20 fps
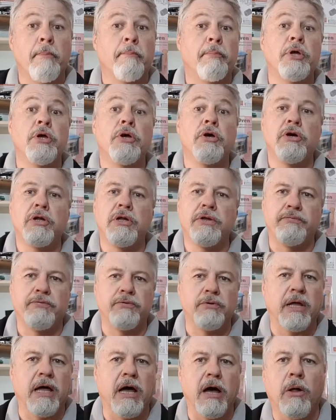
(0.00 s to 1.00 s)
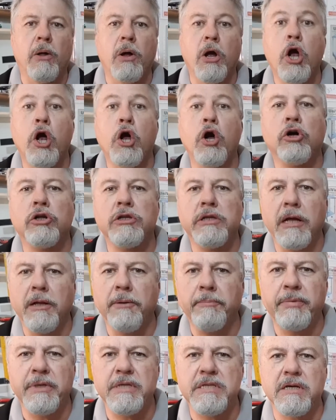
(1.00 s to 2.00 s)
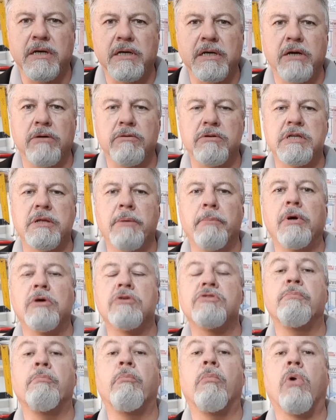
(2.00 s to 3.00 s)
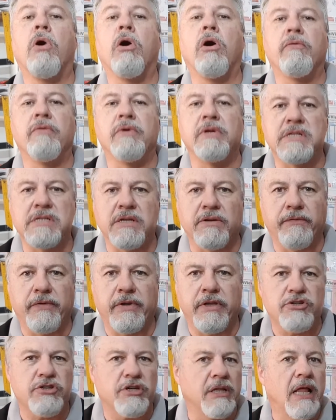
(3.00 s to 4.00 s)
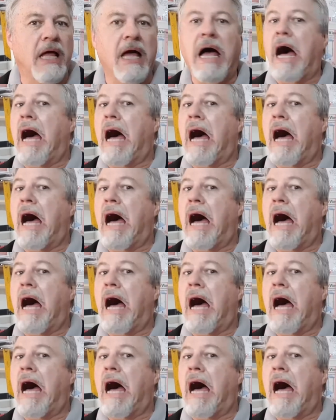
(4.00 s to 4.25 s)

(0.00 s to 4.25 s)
Beautiful, our cocktail pizza cones, the most marvelous invention.